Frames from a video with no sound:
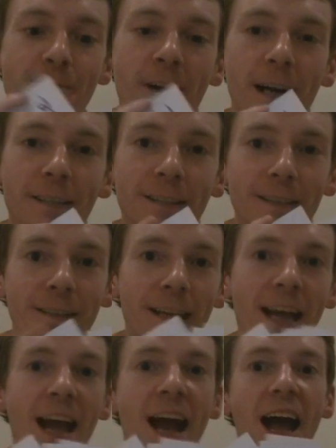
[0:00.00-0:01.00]
Right.
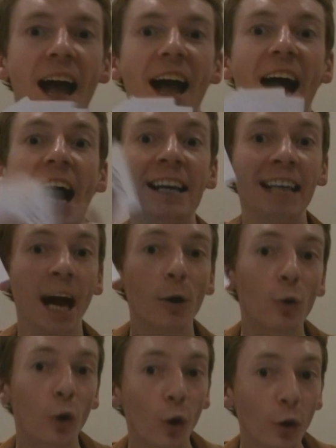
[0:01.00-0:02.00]
I now
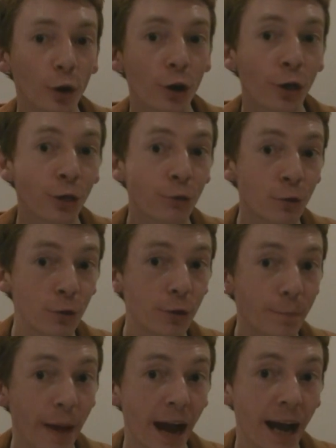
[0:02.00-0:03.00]
look through
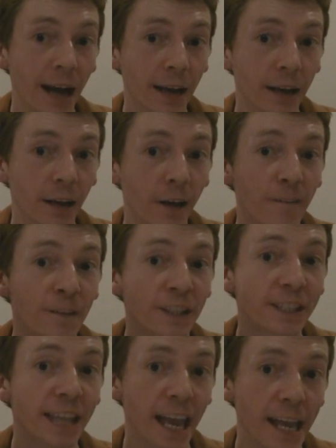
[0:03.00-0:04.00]
the pack for
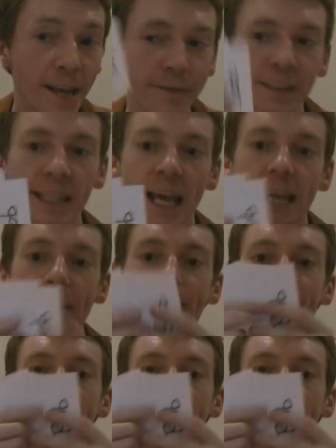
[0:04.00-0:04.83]
Dave's name.